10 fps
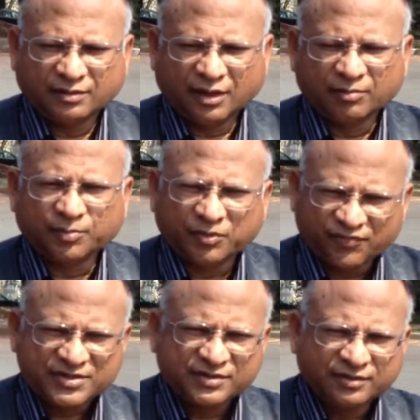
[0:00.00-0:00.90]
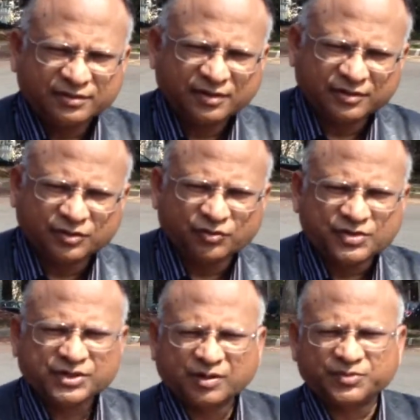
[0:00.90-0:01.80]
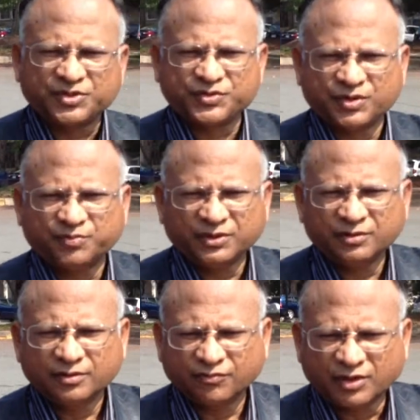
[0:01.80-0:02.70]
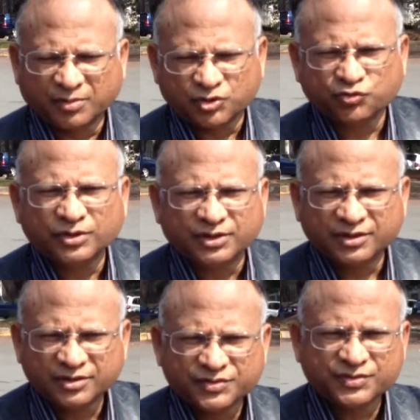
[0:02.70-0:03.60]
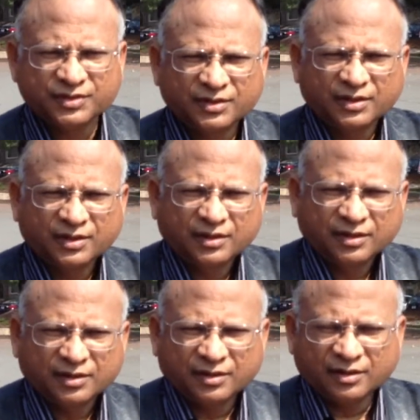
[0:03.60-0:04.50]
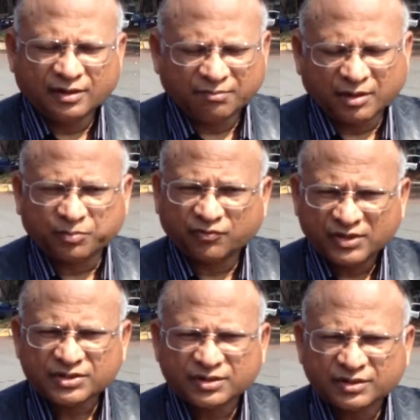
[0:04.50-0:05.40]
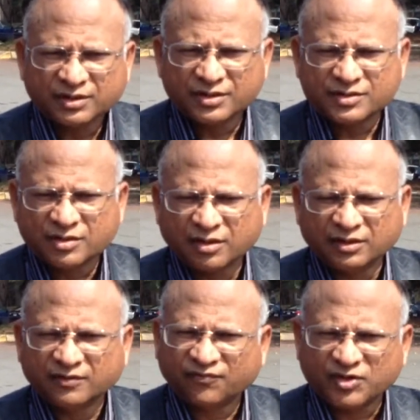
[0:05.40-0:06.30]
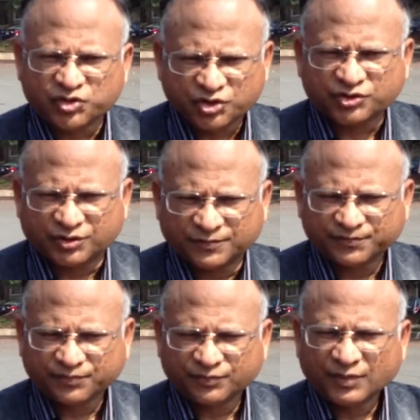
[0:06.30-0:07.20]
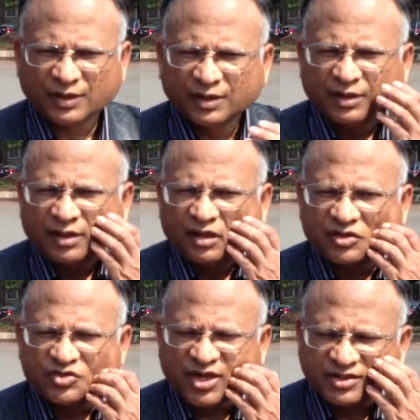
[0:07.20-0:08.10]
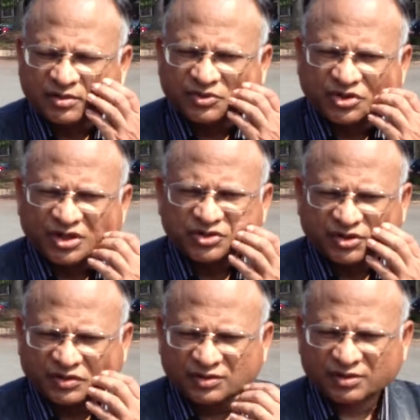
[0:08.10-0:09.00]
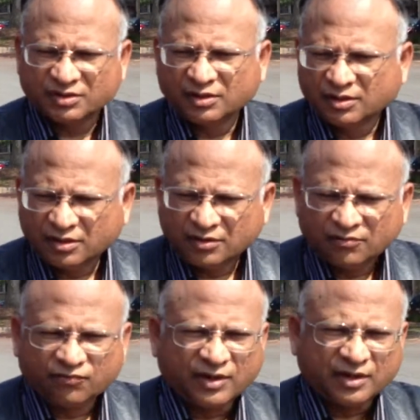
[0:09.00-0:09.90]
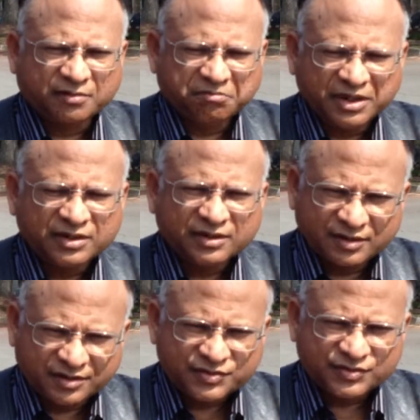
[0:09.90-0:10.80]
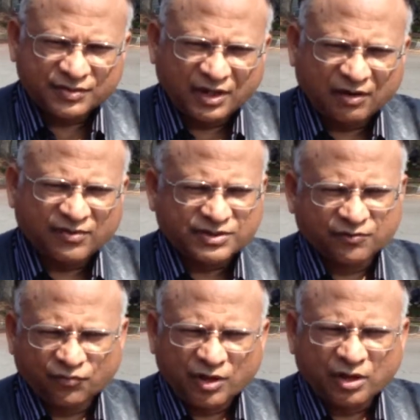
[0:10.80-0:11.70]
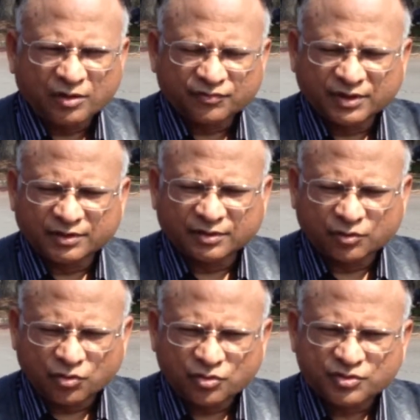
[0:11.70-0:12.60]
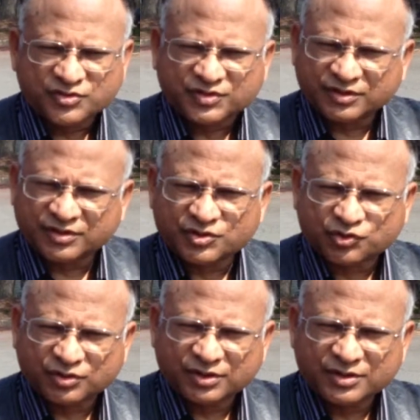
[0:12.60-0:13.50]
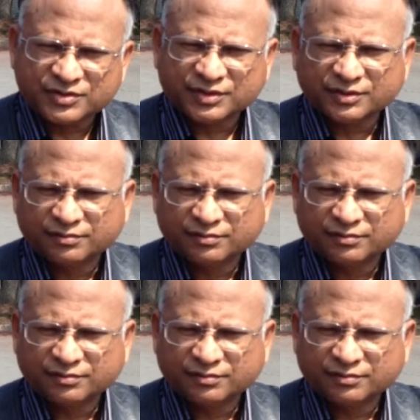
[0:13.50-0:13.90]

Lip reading: I'm a professor at the University of Mississippi for about 20 years, and my profession is on infrastructure and disaster mitigation. For many years, I was involved in roads, city streets,